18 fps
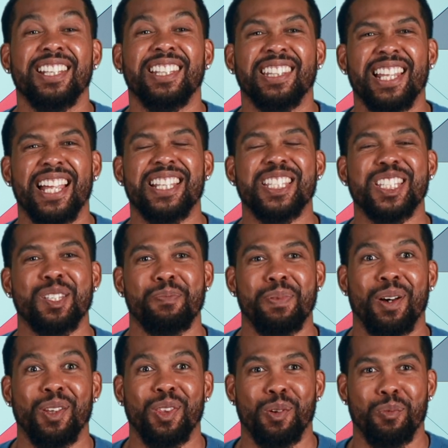Let's
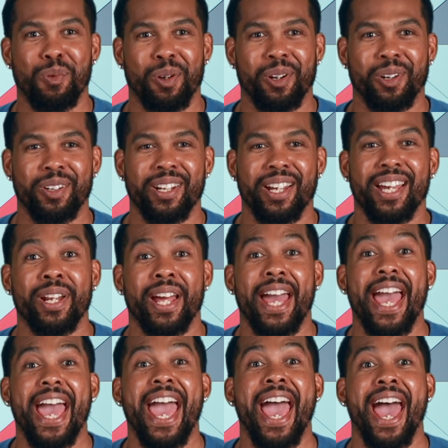spell the word
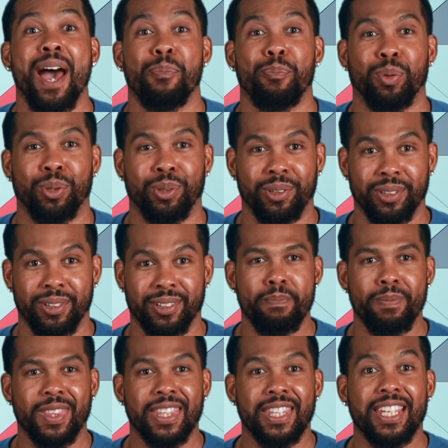apple.
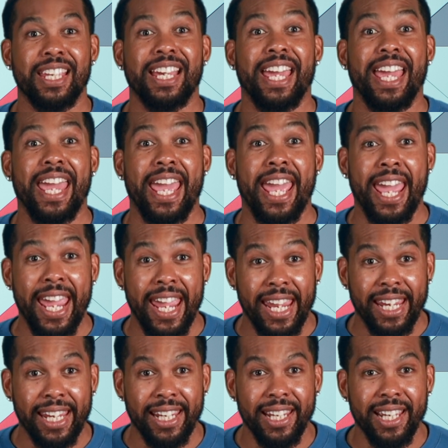
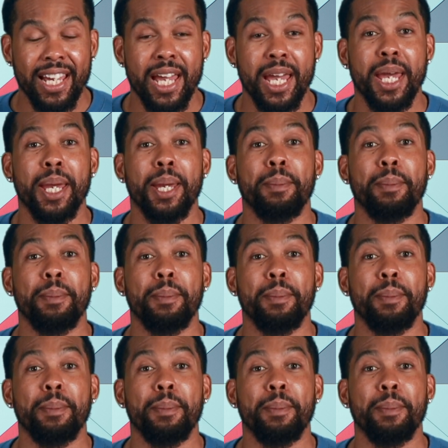A-P-P-L-E.